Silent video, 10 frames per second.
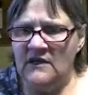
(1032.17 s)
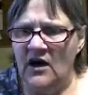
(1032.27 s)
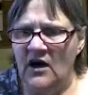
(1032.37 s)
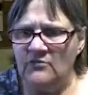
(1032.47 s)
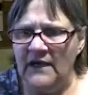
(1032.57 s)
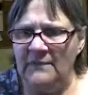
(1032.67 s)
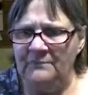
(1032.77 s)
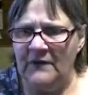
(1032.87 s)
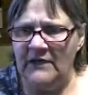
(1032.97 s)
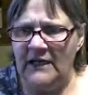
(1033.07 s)
All
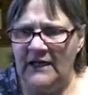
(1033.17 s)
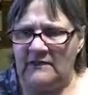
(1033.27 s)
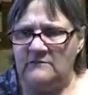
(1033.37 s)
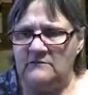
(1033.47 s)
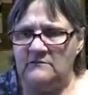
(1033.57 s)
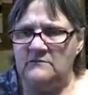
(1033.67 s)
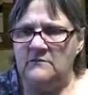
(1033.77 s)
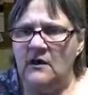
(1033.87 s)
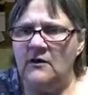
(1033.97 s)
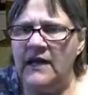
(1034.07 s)
right, Beverly.
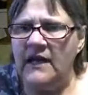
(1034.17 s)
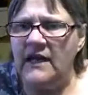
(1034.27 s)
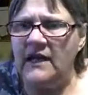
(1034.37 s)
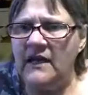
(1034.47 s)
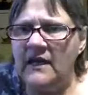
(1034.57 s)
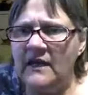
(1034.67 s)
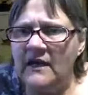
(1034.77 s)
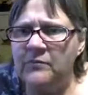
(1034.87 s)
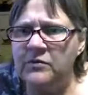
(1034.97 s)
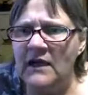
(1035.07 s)
Okay.
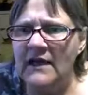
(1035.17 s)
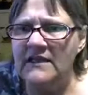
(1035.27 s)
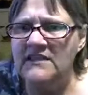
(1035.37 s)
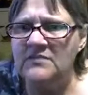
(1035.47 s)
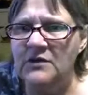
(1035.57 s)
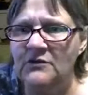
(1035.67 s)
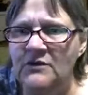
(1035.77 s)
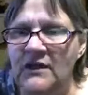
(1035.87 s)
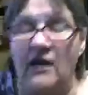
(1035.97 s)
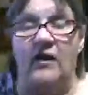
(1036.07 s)
Appliance
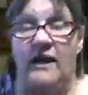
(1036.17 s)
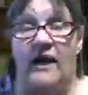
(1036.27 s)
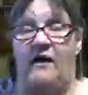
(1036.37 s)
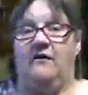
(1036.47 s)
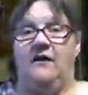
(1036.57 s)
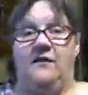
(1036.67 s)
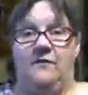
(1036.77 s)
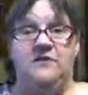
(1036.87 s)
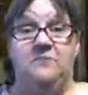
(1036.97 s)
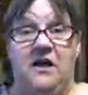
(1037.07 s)
mutiny. Oh, yeah. It
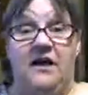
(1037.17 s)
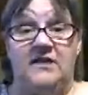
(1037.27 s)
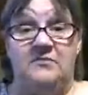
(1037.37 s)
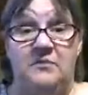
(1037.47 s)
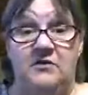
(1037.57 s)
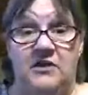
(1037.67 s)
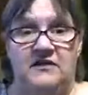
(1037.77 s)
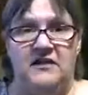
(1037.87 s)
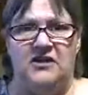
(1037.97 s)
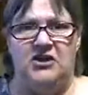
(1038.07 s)
was appliance mutiny.
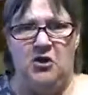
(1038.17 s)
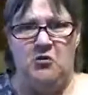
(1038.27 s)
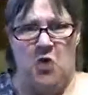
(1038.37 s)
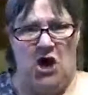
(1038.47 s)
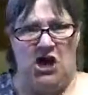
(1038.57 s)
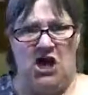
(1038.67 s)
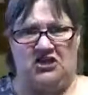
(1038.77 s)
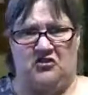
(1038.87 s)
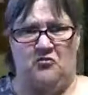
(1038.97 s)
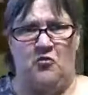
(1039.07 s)
It's like, you want
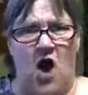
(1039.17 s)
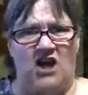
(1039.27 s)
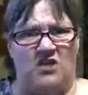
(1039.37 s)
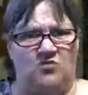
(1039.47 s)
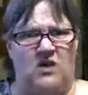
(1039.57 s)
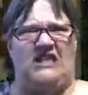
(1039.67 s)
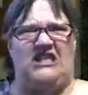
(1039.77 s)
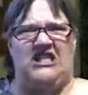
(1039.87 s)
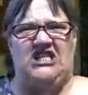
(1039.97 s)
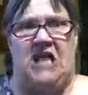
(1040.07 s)
us to wash with
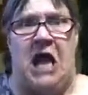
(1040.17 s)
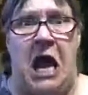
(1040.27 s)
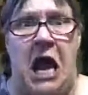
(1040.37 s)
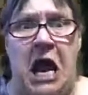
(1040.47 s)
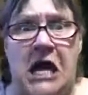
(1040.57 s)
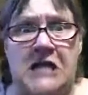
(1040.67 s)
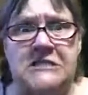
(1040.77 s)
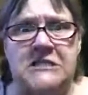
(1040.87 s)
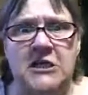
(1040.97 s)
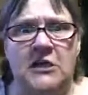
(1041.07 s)

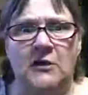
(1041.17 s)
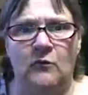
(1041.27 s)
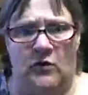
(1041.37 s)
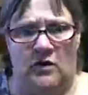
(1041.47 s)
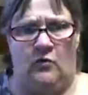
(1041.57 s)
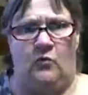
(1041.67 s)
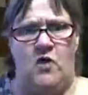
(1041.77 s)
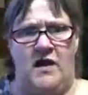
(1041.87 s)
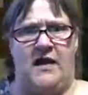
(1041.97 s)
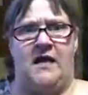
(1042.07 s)
sand? What are
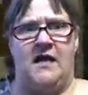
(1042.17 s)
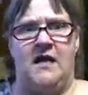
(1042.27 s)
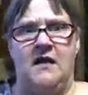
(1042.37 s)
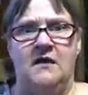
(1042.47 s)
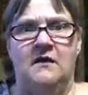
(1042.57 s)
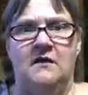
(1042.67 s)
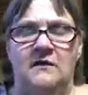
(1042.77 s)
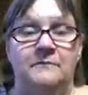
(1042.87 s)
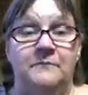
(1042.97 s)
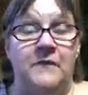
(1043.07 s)
we?
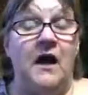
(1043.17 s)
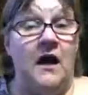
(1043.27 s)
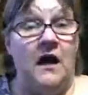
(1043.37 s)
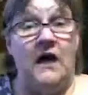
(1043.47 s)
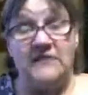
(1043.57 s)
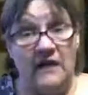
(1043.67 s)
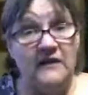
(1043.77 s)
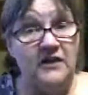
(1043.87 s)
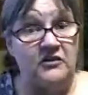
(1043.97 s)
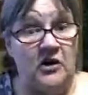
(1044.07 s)
I'll
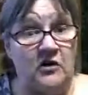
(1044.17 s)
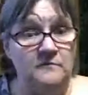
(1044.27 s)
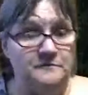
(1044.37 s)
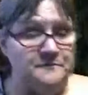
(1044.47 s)
tell you, though,